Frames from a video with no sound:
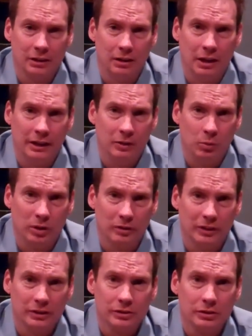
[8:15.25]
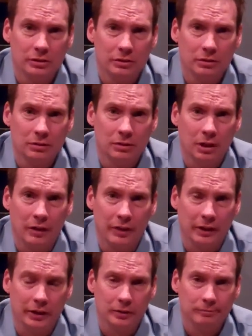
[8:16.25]
any one of us.
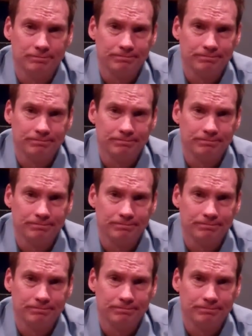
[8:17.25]
Thank you.